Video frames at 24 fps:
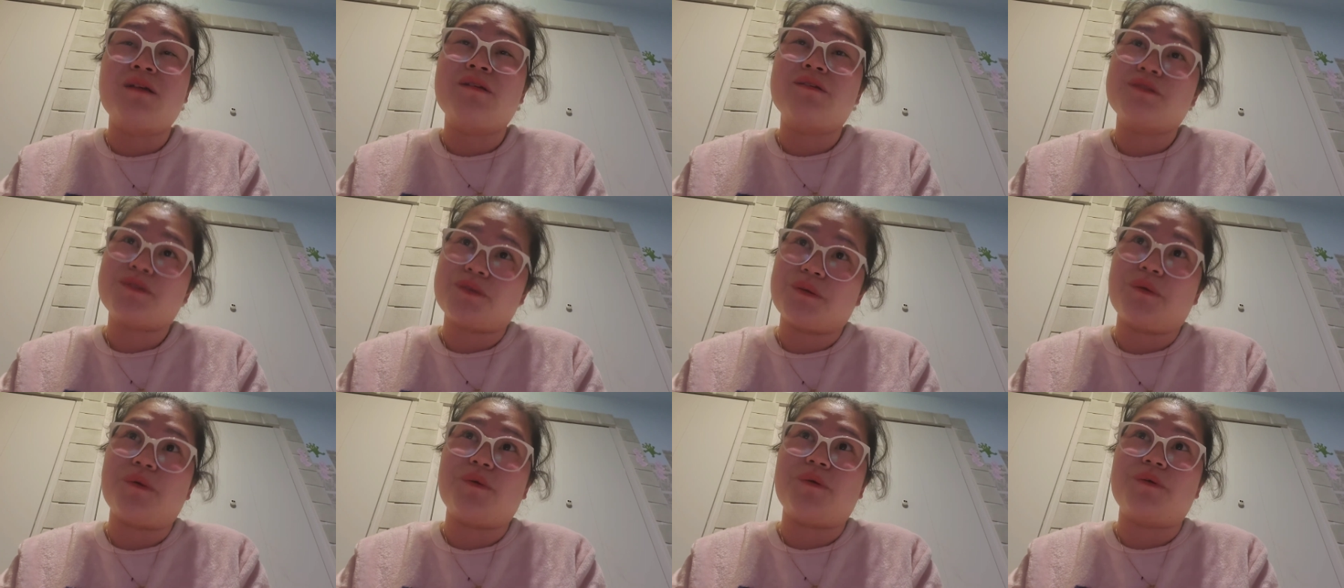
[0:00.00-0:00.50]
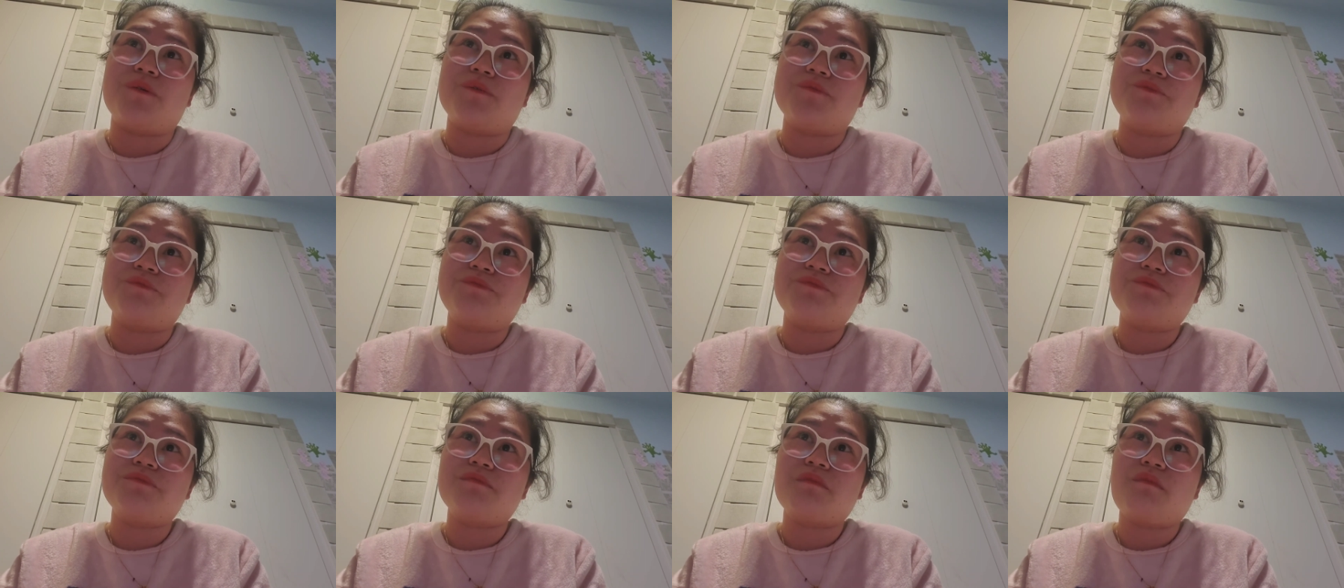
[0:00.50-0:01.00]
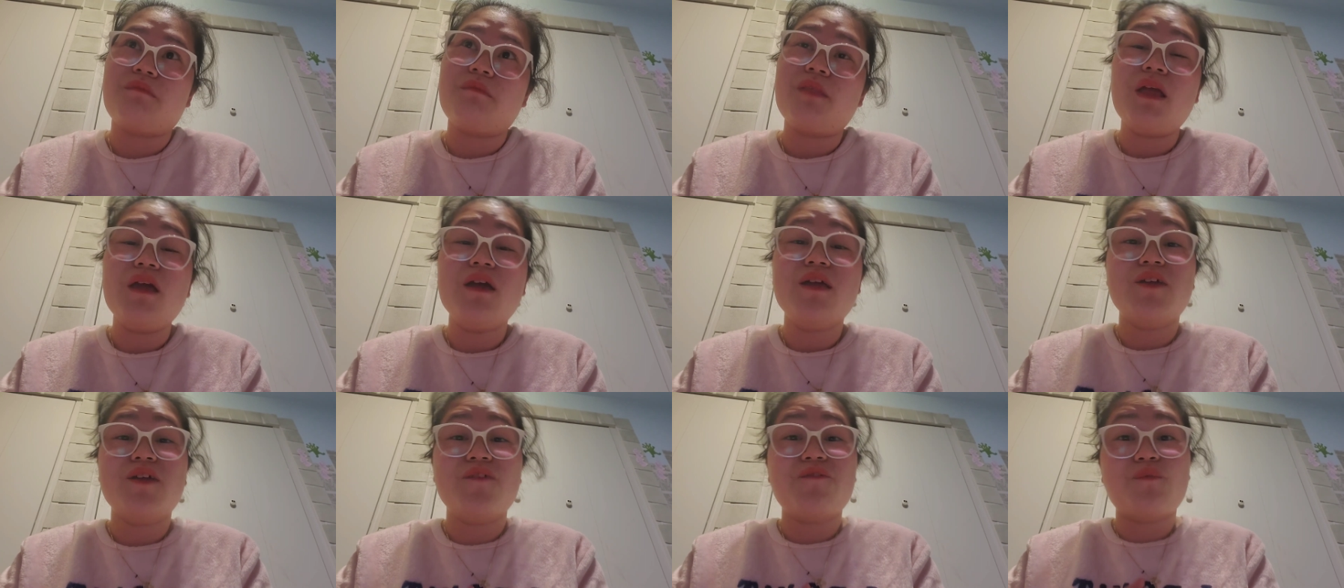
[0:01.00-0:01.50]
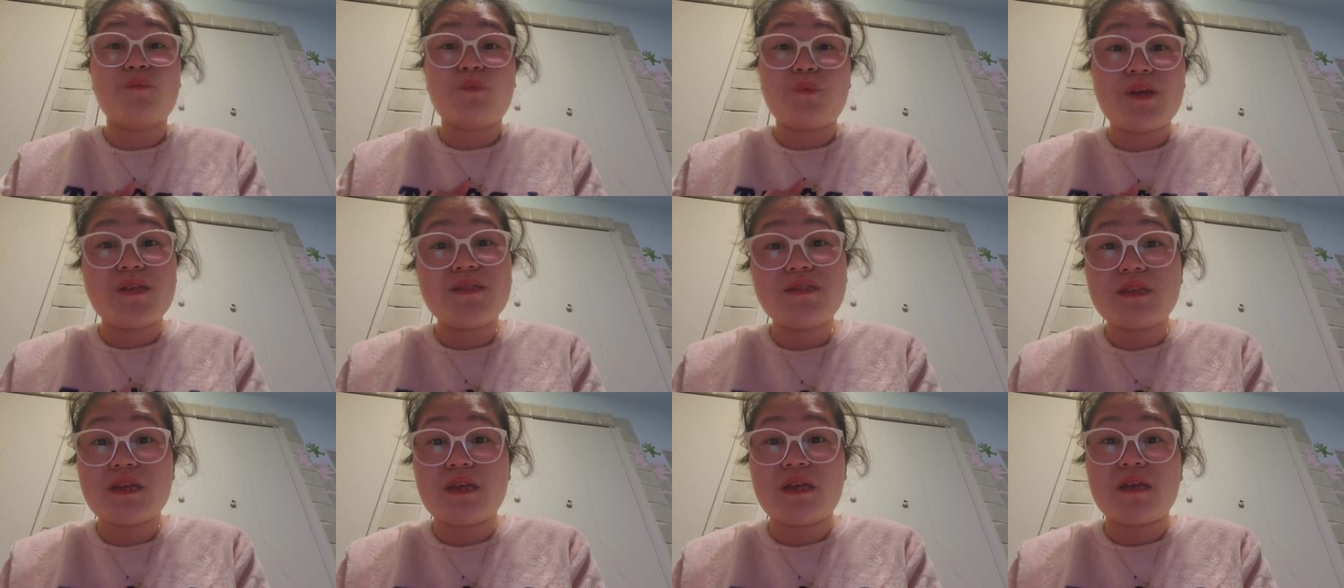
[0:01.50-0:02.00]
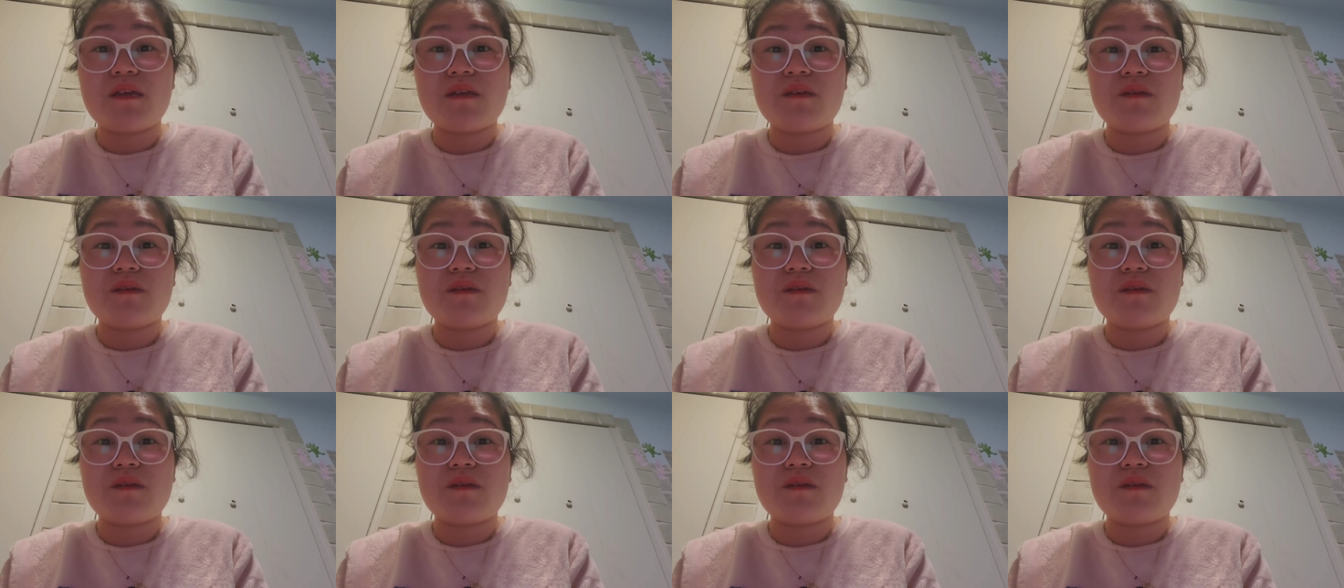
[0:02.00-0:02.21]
So, if we think